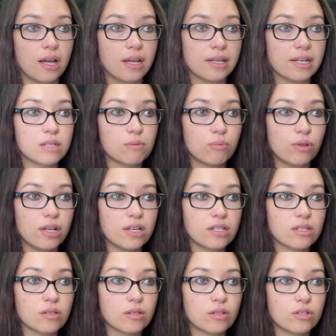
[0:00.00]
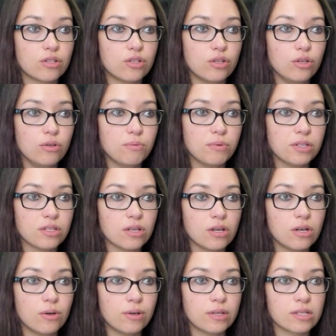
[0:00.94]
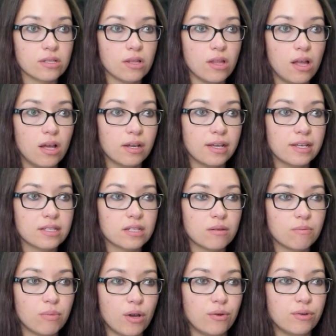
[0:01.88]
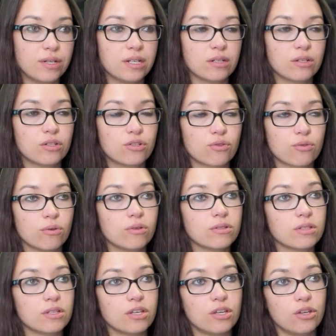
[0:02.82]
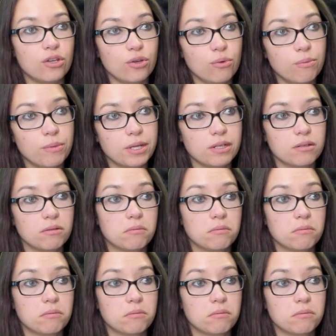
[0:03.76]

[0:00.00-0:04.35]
Gets +2/+0 as long as an opponent controls a human.